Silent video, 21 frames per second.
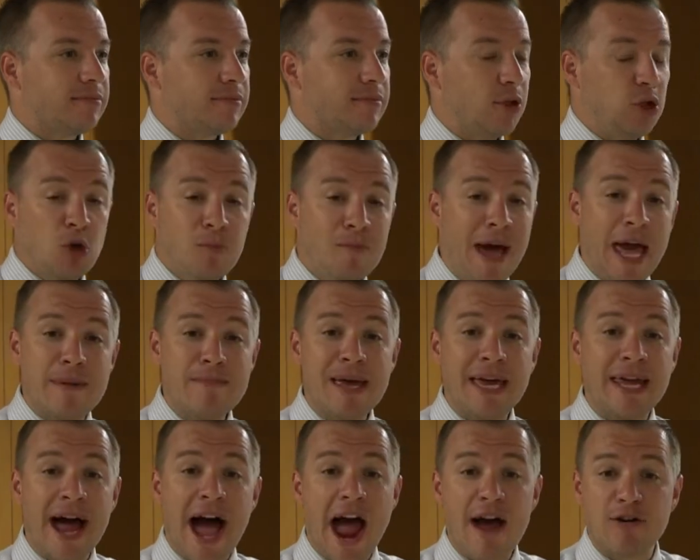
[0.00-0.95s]
You made me
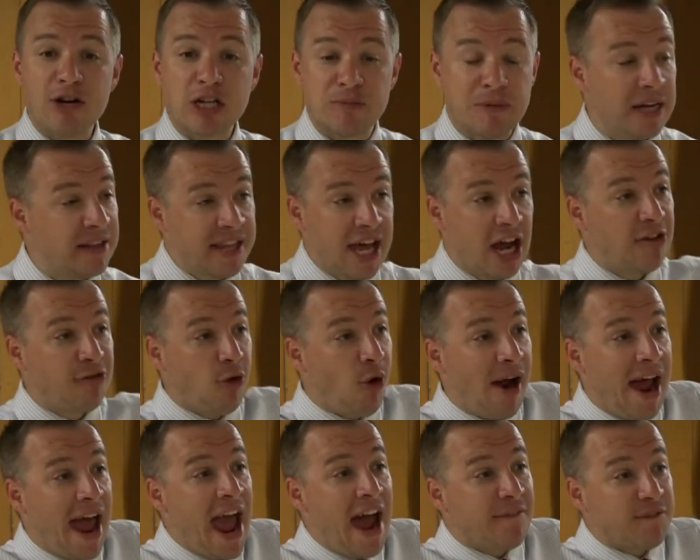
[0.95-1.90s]
an Irishman, therefore
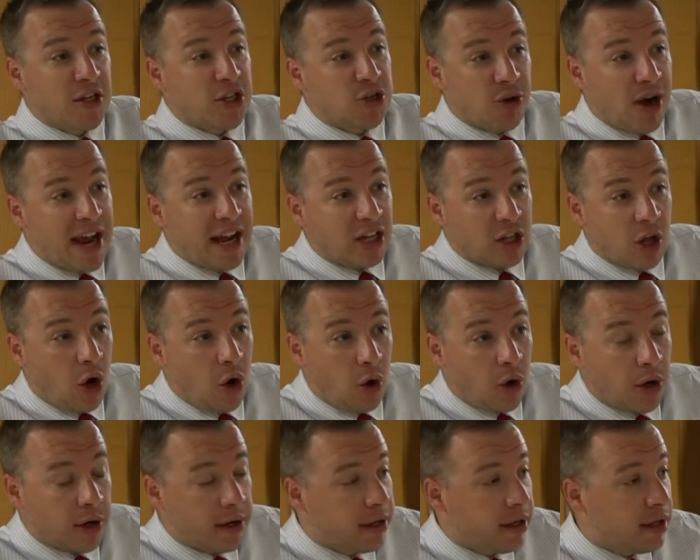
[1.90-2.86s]
I have to drink,
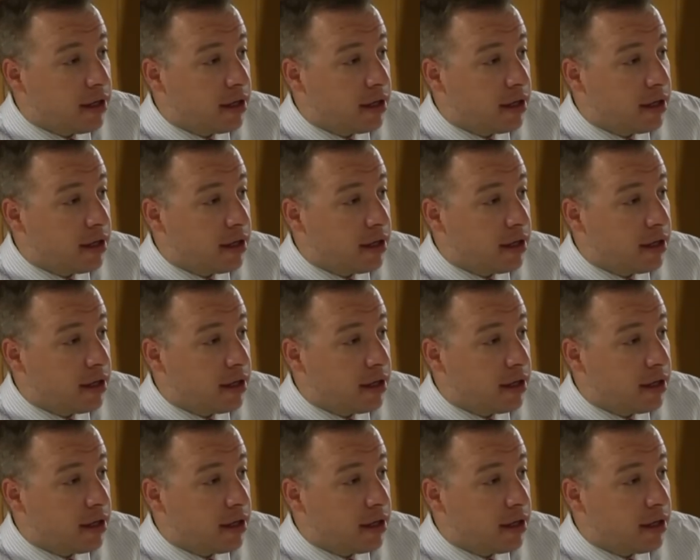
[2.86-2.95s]
Lord.